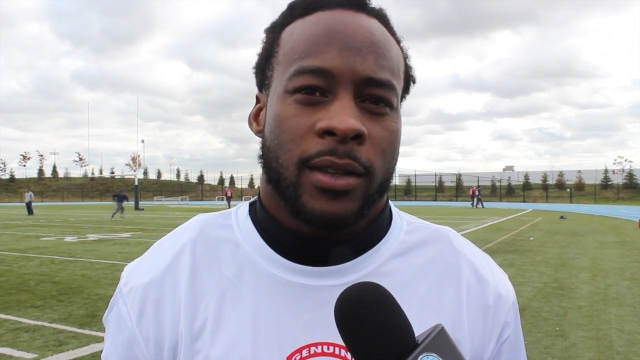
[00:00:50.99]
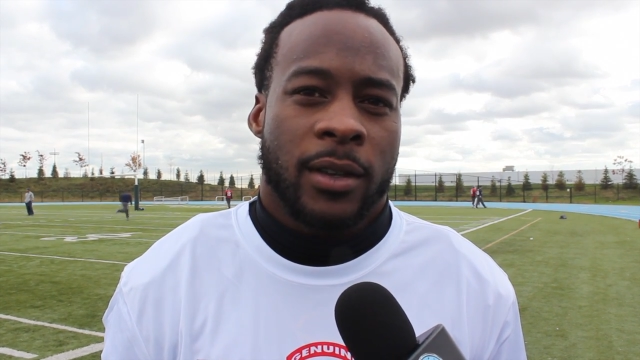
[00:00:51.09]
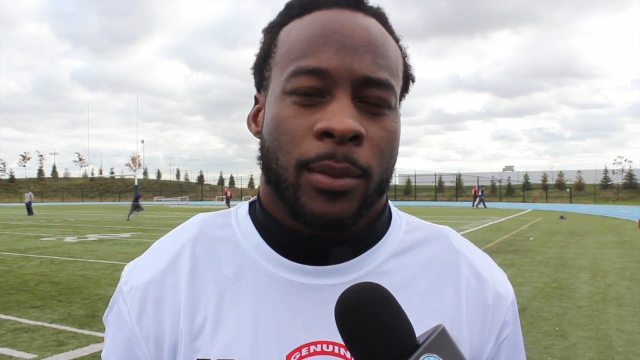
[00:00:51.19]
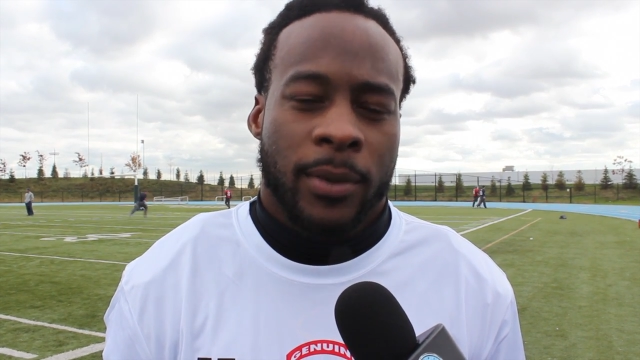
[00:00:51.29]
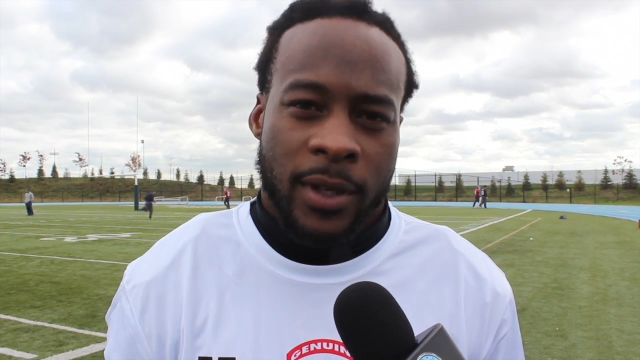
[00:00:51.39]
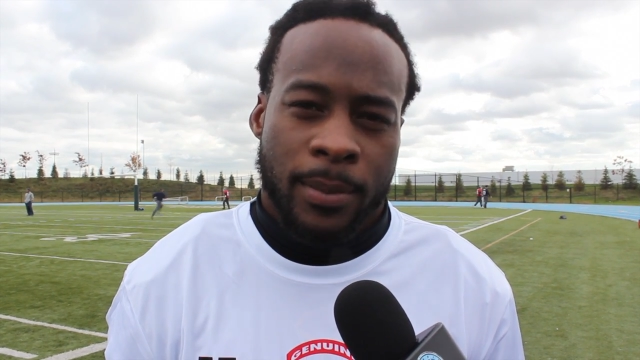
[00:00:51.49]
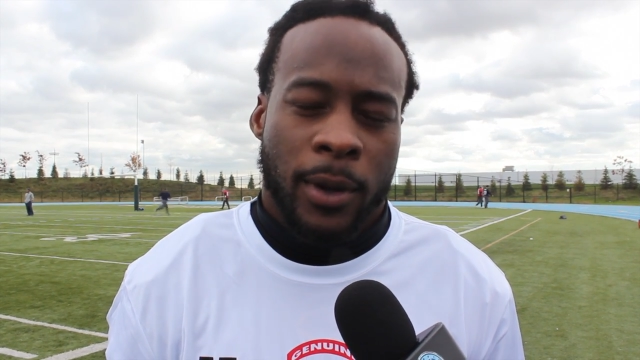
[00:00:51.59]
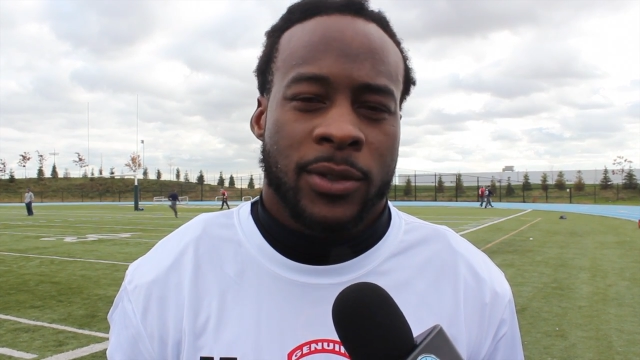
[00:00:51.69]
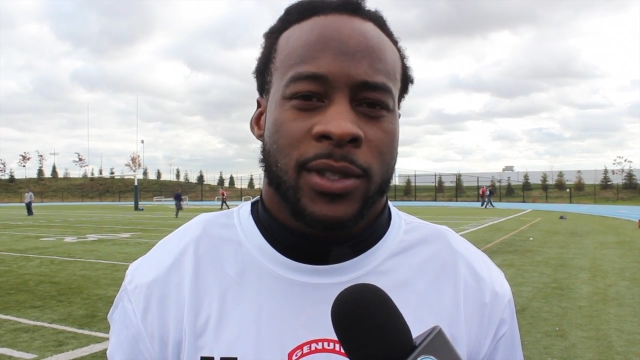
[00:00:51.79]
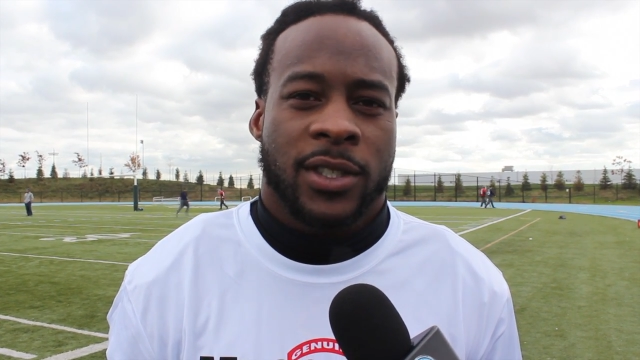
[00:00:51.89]
You know, good
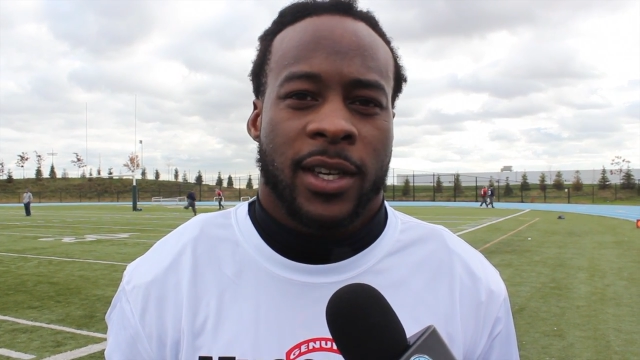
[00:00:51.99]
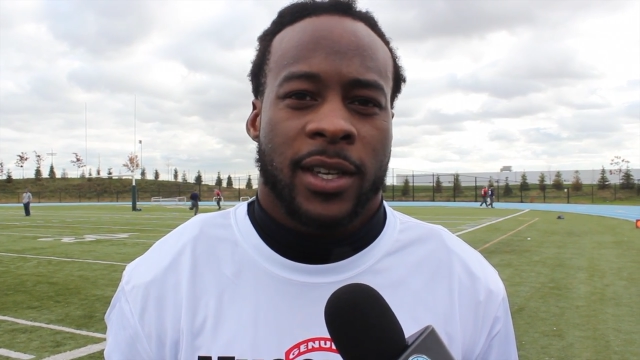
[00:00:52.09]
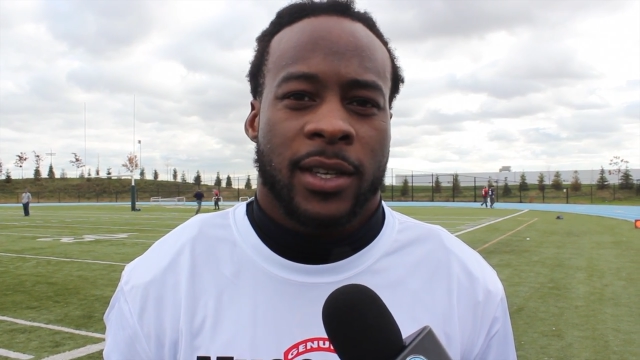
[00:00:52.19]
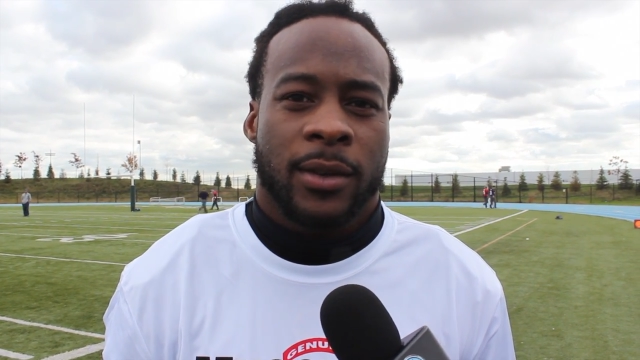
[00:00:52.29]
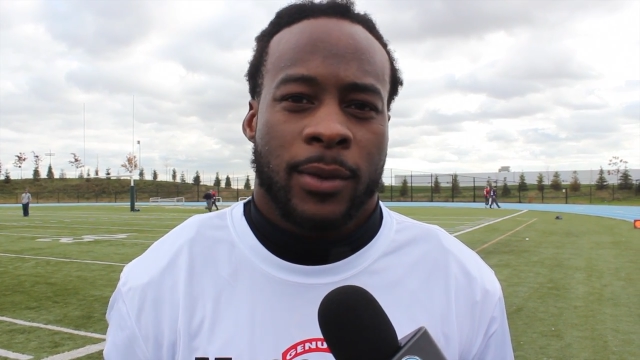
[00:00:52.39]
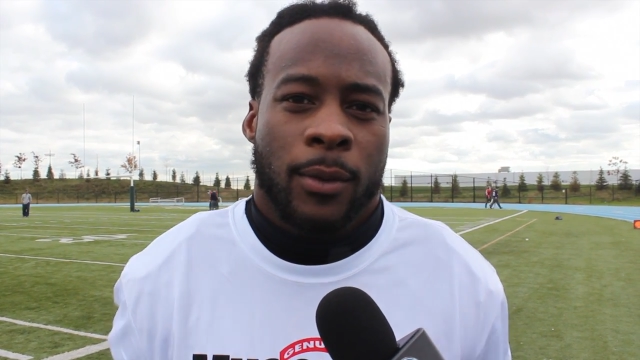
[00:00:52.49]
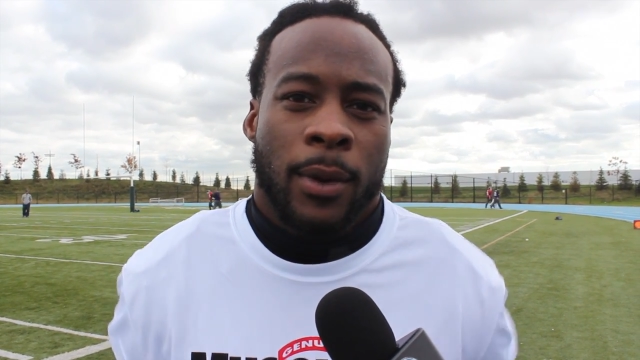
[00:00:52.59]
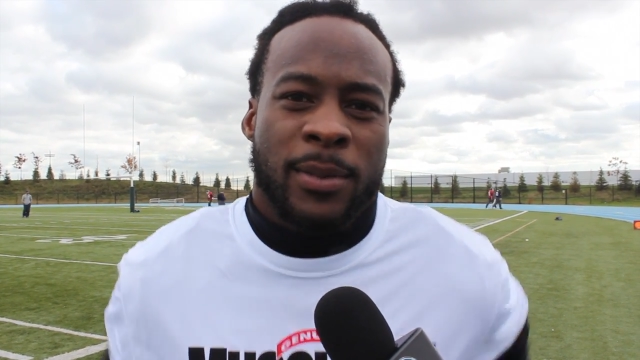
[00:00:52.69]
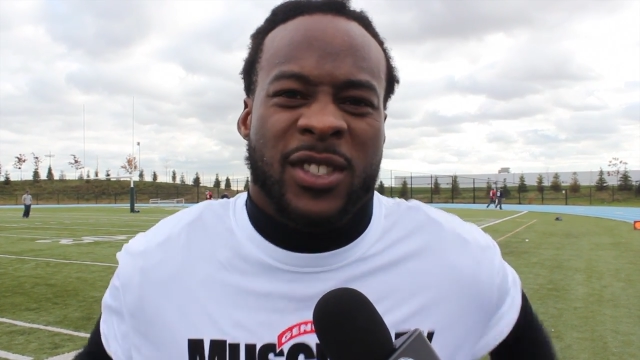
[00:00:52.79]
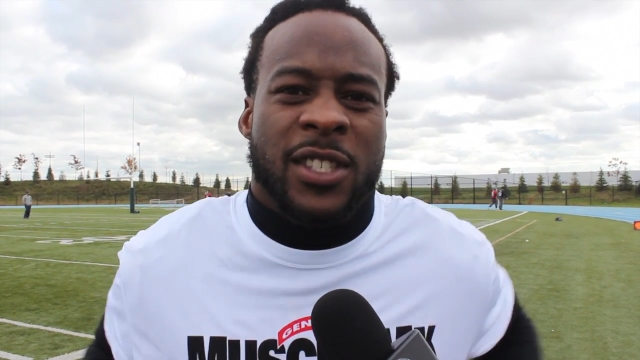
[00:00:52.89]
protein shake, what I'm
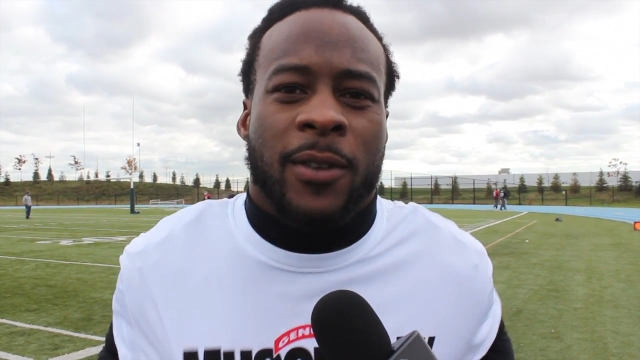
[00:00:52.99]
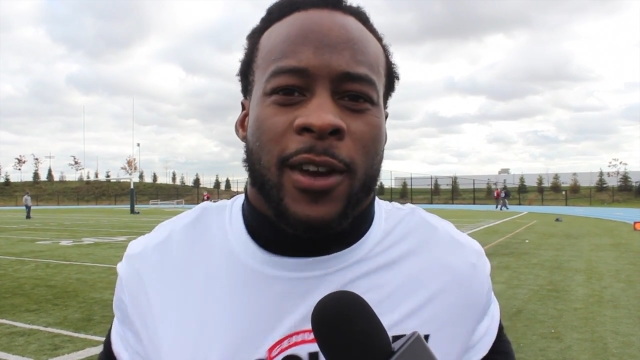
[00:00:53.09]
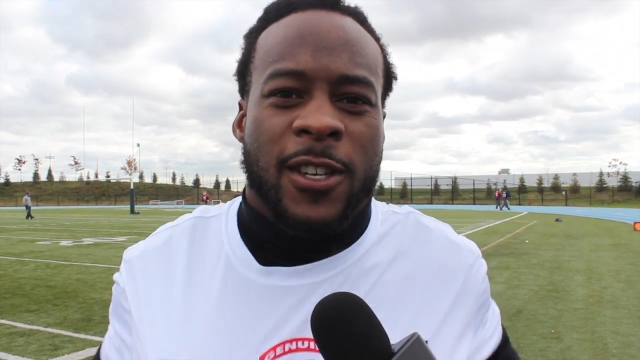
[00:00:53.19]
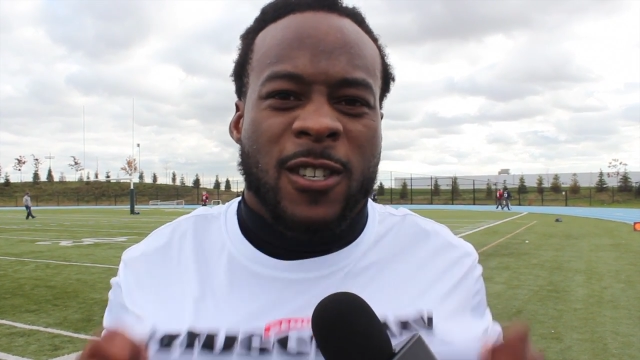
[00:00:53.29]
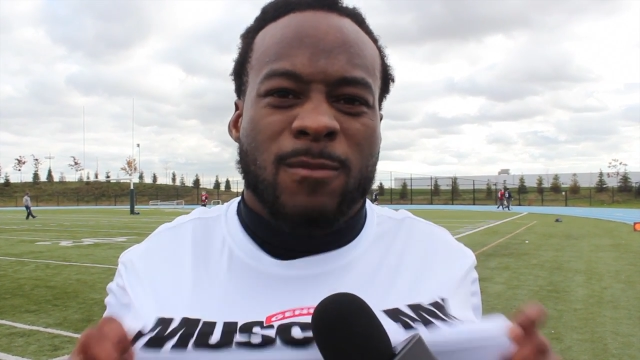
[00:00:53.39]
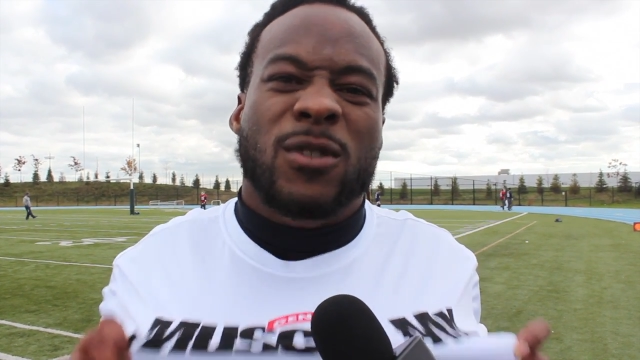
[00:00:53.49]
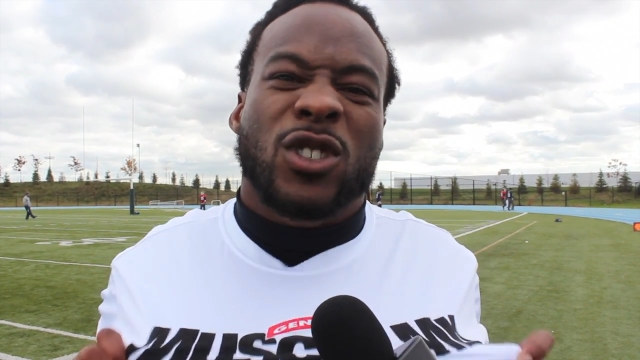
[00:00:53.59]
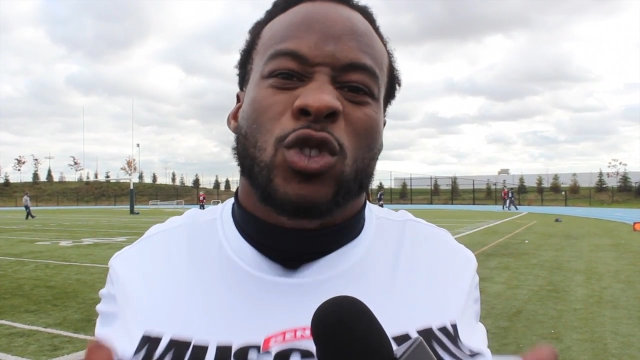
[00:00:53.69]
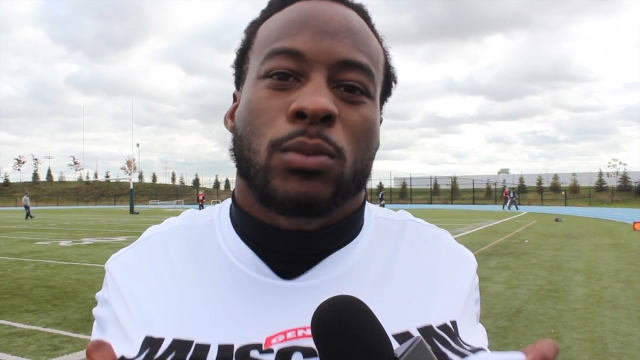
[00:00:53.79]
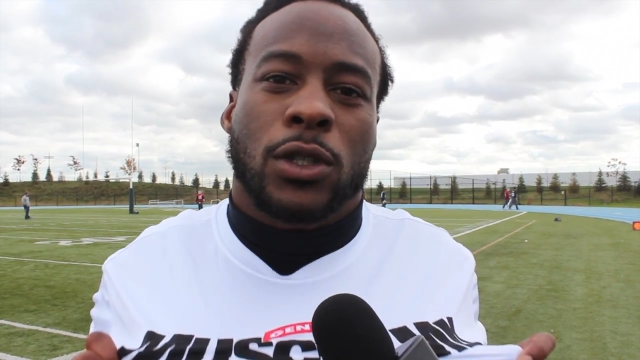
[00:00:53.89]
representing right here,
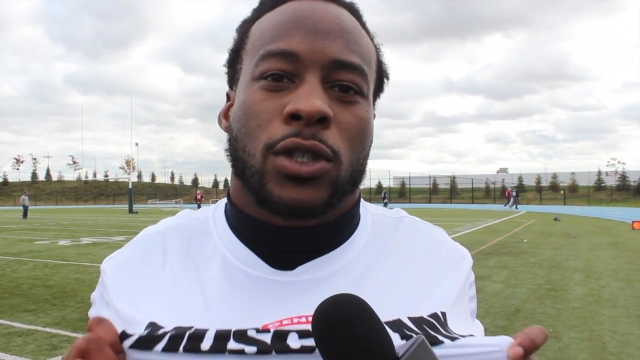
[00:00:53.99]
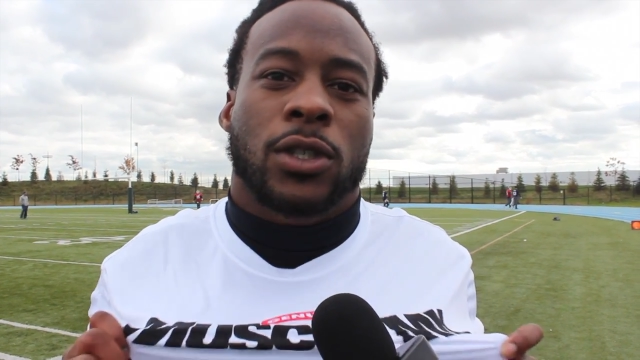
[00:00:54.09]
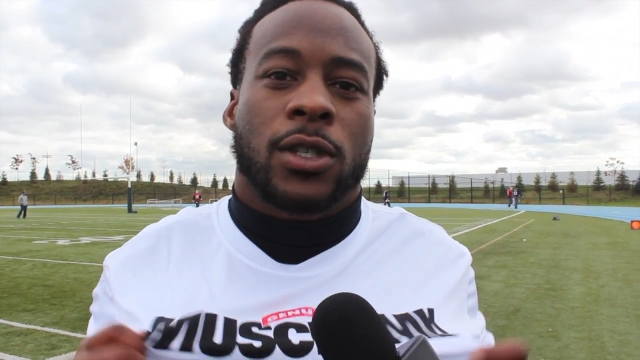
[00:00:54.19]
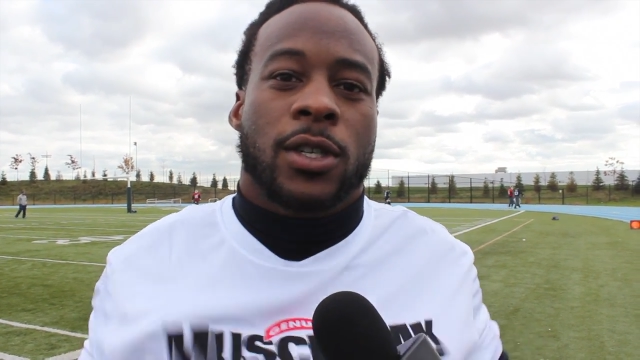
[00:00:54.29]
muscle milk.